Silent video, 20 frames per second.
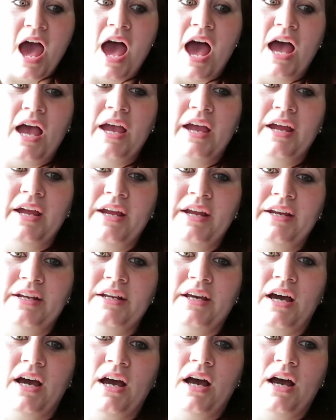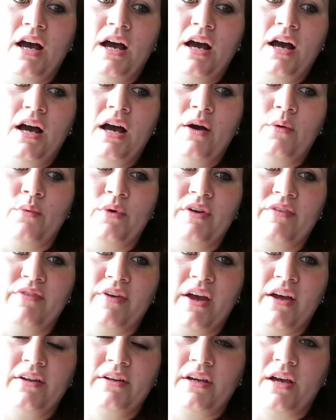and we
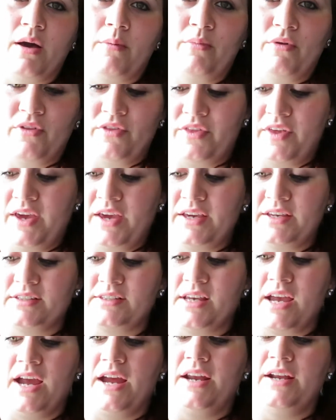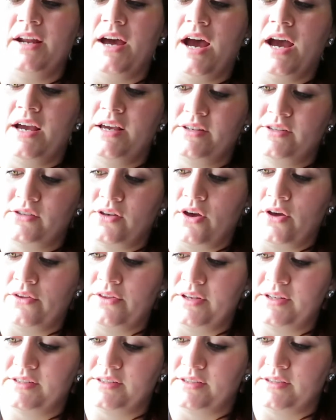found a couple things and I saw
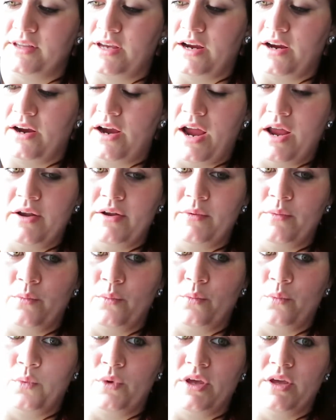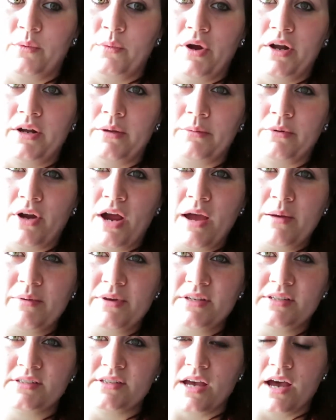this there and we wind up
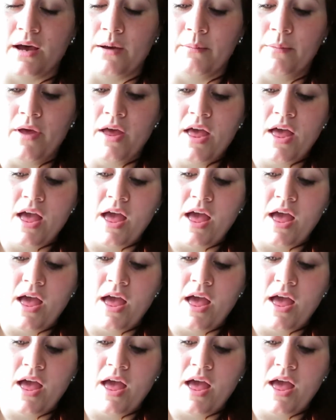grabbing some